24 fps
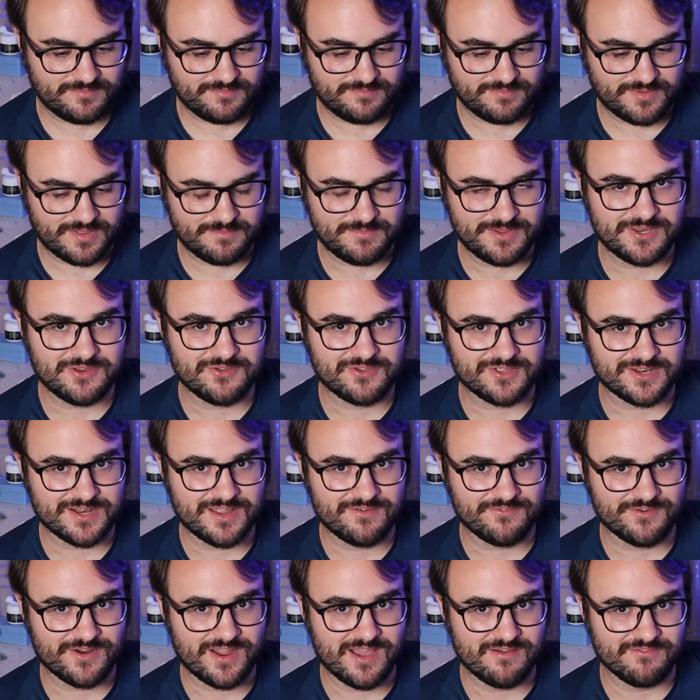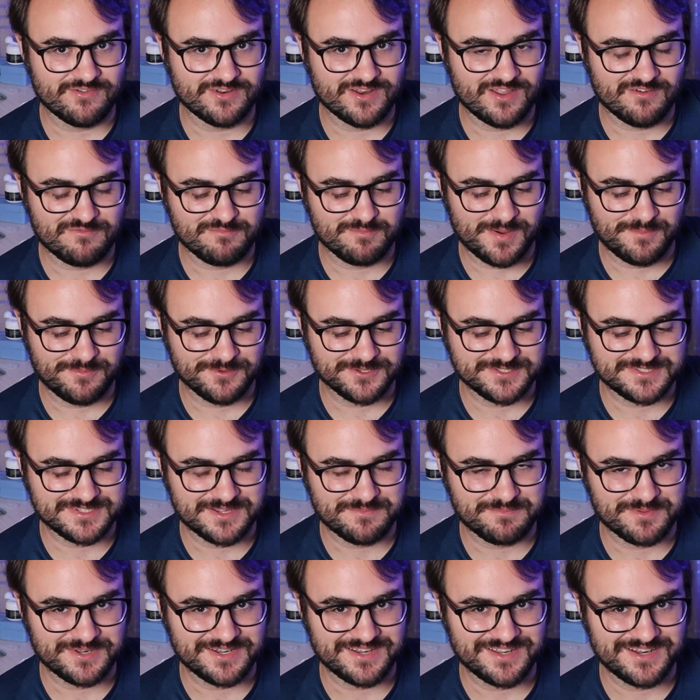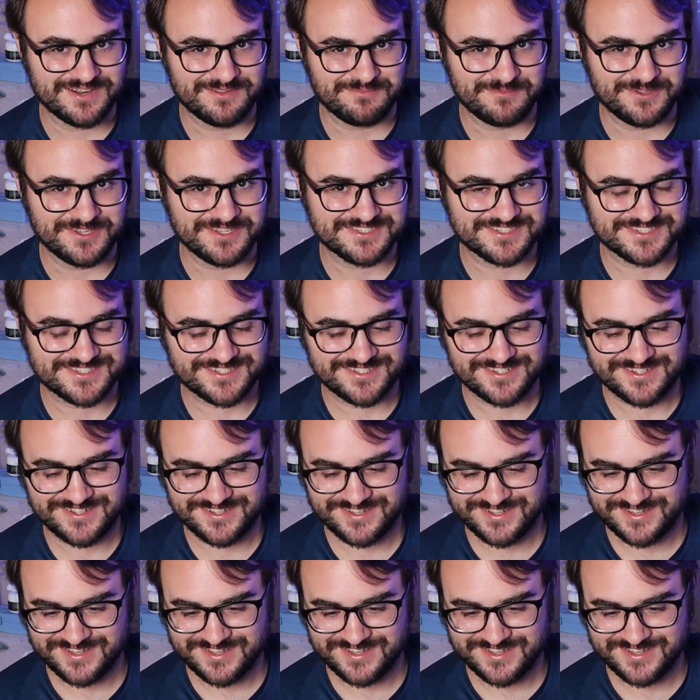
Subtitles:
I mean, you can never have enough bubble tip anemones.